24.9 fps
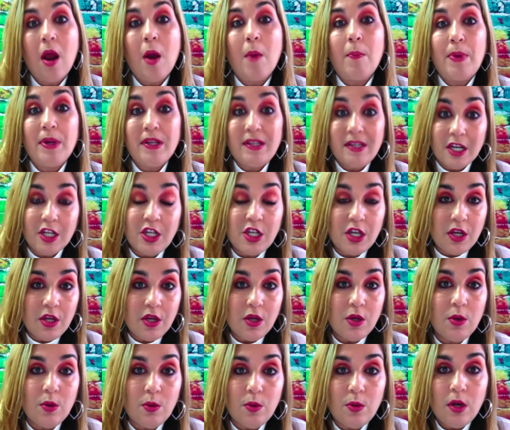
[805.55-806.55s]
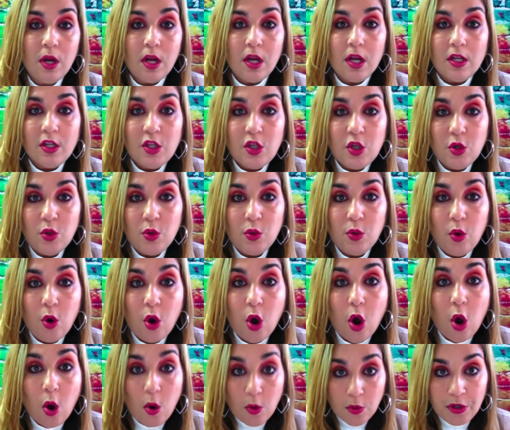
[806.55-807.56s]
position you to
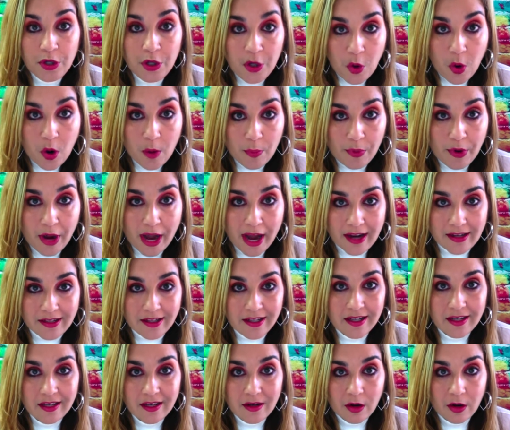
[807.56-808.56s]
own your brand.